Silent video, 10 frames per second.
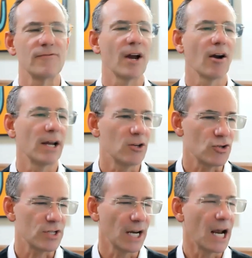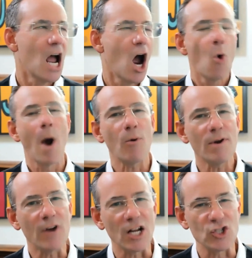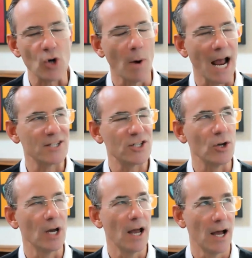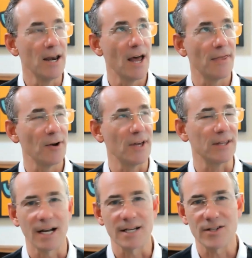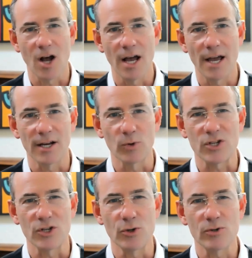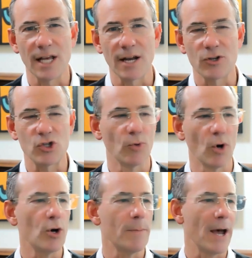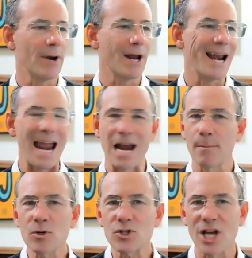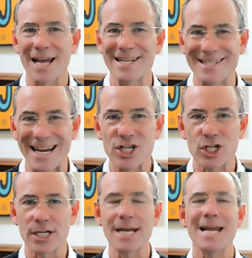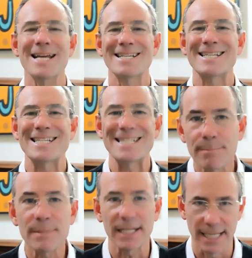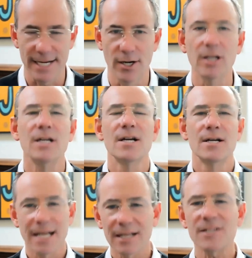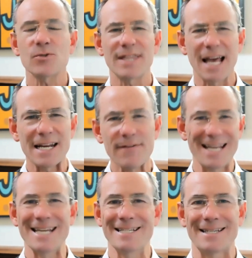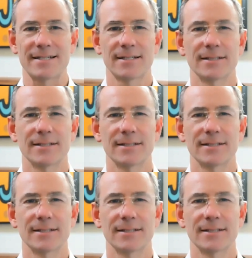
Very interesting. Well, we've got you. I want to ask you another thing that I saw in a recent newsletter that you wrote about, an amortization simulator. Tell us what that even is.